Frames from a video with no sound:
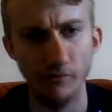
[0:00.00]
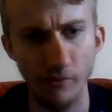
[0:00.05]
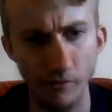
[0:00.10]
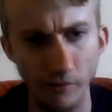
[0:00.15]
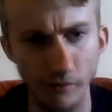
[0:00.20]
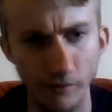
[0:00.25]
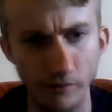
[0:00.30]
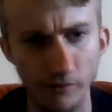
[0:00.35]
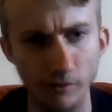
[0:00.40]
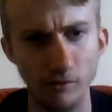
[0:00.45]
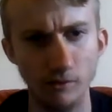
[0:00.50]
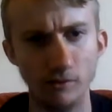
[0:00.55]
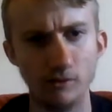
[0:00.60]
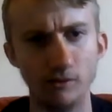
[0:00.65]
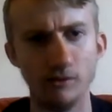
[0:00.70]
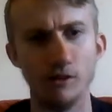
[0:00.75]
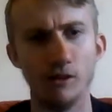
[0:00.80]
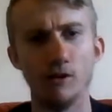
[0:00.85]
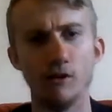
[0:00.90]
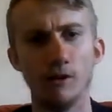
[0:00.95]
the first
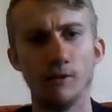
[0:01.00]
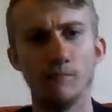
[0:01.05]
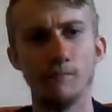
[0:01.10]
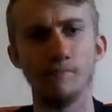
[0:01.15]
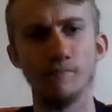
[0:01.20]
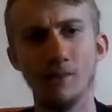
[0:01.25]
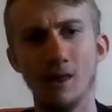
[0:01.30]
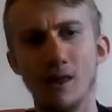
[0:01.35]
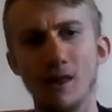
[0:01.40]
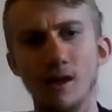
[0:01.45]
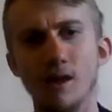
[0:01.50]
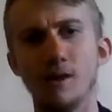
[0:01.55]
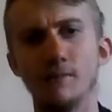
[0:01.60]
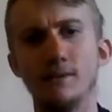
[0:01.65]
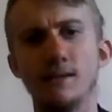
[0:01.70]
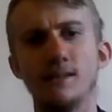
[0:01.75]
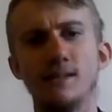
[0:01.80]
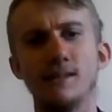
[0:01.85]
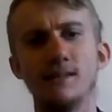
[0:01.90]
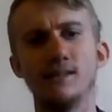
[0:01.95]
time,
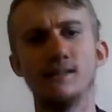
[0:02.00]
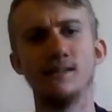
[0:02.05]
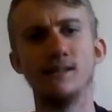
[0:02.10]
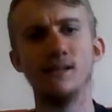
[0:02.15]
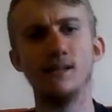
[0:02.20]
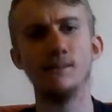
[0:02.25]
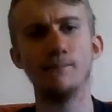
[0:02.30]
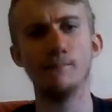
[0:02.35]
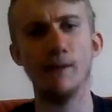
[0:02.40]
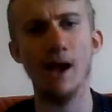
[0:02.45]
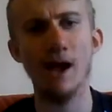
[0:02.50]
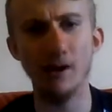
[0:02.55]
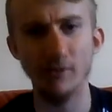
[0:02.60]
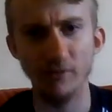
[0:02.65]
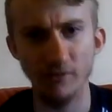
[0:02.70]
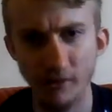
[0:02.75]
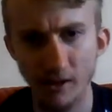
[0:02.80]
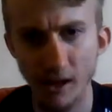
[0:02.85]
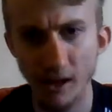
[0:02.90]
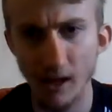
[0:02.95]
beating Team
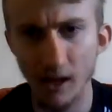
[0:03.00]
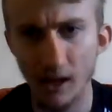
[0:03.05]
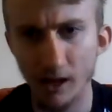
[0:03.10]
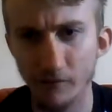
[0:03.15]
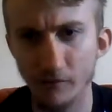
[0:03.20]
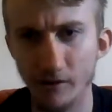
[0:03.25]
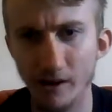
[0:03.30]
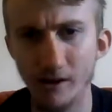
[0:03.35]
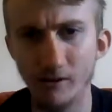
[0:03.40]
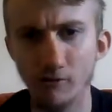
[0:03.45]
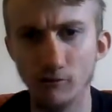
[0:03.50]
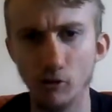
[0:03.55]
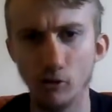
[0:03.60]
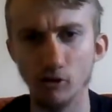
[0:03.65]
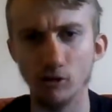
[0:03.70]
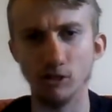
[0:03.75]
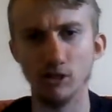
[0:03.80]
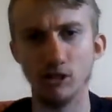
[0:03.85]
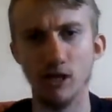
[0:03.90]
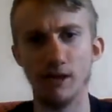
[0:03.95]
Bath and then
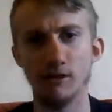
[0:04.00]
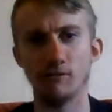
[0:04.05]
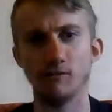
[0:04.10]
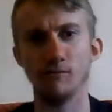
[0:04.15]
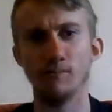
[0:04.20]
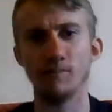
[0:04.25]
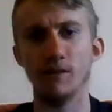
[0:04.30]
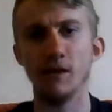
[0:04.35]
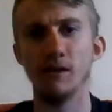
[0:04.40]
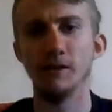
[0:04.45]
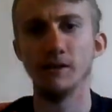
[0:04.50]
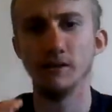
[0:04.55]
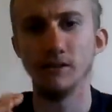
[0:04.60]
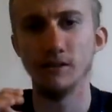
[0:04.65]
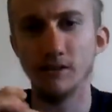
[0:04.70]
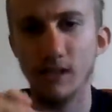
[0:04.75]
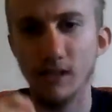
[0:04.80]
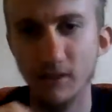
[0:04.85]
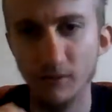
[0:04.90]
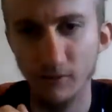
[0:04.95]
Rochdale to
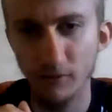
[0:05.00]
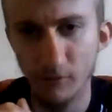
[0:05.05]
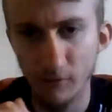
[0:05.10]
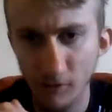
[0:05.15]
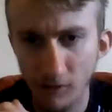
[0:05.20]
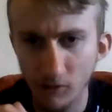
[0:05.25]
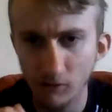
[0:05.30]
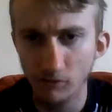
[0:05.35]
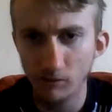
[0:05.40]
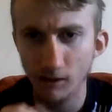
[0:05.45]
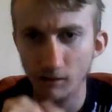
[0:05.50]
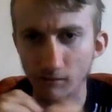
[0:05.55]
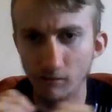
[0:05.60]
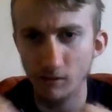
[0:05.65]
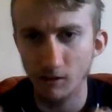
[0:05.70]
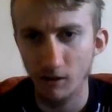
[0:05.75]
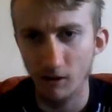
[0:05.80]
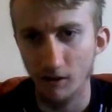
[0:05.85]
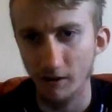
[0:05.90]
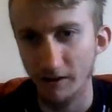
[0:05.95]
set a third round
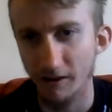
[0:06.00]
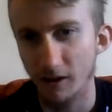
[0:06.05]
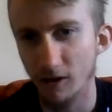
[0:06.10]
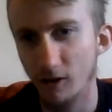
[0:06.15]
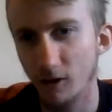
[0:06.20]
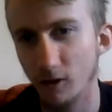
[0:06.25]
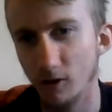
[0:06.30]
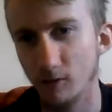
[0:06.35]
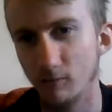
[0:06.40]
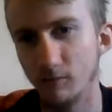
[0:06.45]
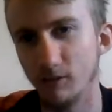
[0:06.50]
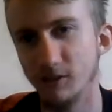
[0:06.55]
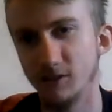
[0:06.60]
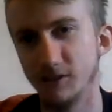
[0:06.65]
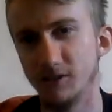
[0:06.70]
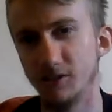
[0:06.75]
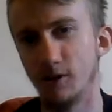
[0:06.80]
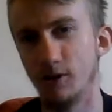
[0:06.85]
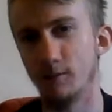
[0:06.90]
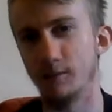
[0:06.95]
tie at home to
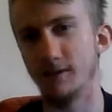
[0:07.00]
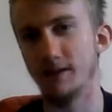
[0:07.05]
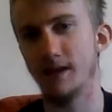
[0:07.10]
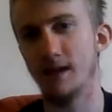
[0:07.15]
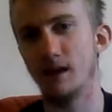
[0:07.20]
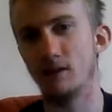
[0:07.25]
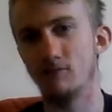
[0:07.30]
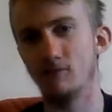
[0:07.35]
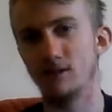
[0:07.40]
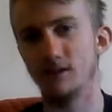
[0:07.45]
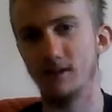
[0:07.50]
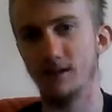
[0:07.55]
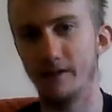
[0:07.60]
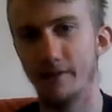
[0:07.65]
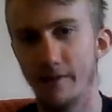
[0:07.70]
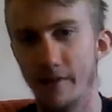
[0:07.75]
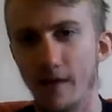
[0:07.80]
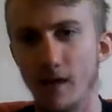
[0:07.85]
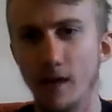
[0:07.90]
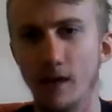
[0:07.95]
Derby County,
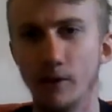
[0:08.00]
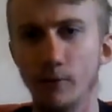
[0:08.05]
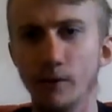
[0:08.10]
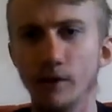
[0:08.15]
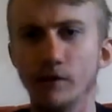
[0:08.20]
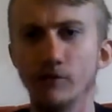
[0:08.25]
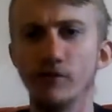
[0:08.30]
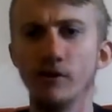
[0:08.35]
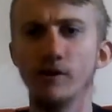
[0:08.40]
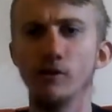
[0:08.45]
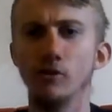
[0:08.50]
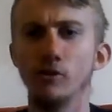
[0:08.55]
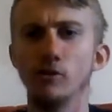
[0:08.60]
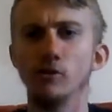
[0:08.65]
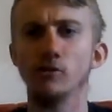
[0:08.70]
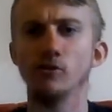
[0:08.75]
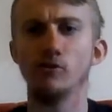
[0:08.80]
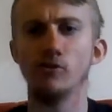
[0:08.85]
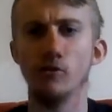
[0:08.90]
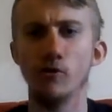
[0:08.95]
which they lost
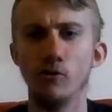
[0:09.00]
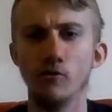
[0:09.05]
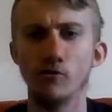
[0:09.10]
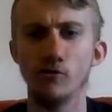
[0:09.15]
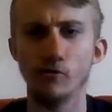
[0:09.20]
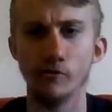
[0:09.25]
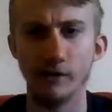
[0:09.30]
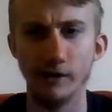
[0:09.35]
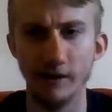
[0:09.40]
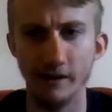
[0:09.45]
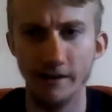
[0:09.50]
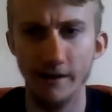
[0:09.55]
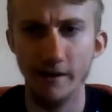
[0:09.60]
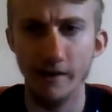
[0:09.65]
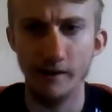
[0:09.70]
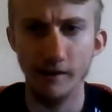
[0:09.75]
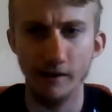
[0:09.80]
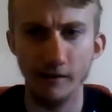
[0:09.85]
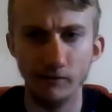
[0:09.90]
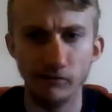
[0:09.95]
4-3
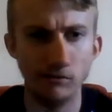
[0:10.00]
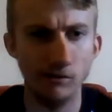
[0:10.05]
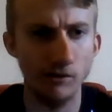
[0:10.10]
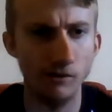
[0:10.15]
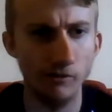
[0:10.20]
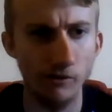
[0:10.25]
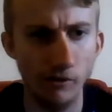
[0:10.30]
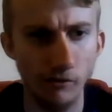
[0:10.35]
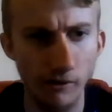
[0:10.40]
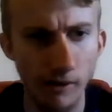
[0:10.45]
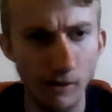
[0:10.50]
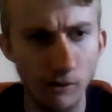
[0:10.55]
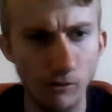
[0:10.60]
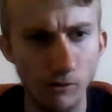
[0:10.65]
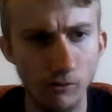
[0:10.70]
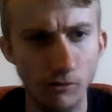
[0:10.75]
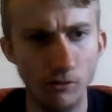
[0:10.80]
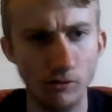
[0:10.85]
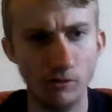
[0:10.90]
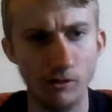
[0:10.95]
in front of a
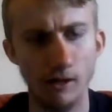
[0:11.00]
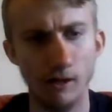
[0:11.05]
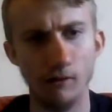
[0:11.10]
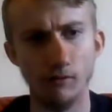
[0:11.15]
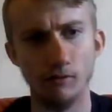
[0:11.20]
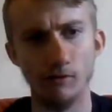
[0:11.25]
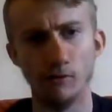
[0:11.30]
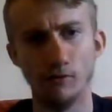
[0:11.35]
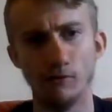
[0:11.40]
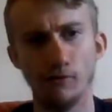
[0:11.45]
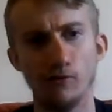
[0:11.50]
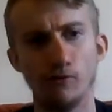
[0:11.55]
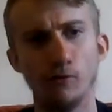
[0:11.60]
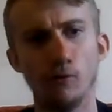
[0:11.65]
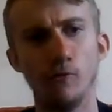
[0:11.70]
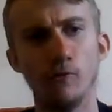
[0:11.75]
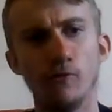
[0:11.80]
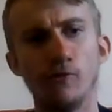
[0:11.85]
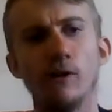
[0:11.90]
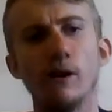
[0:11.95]
record crowd of
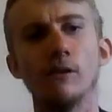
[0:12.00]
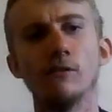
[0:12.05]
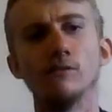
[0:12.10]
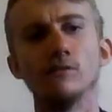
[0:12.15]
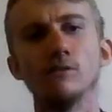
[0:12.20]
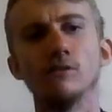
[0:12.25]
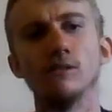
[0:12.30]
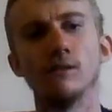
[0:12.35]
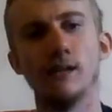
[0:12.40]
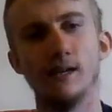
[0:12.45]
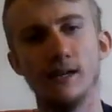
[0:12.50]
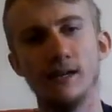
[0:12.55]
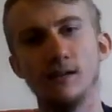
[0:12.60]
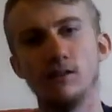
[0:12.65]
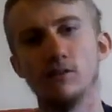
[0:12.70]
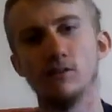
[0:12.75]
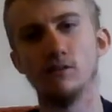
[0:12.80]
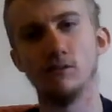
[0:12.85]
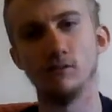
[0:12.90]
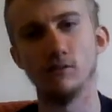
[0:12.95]

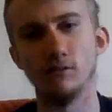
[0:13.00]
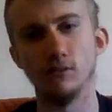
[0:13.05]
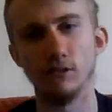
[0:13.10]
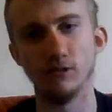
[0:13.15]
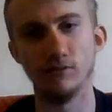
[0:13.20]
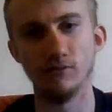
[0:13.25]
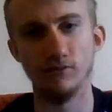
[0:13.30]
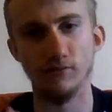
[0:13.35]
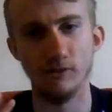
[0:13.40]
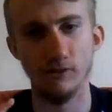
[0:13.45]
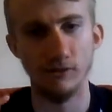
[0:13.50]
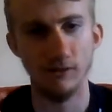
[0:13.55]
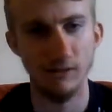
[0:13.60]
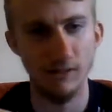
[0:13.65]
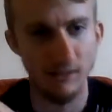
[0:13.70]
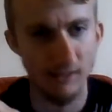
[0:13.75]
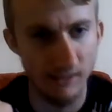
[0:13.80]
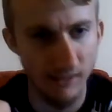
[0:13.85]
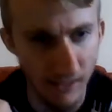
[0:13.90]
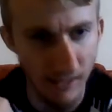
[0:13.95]

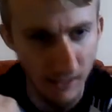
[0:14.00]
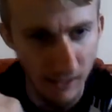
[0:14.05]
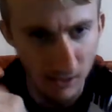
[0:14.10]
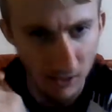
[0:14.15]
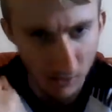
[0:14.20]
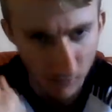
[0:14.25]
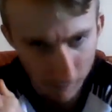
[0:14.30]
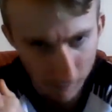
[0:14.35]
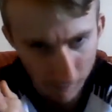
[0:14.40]
4,836.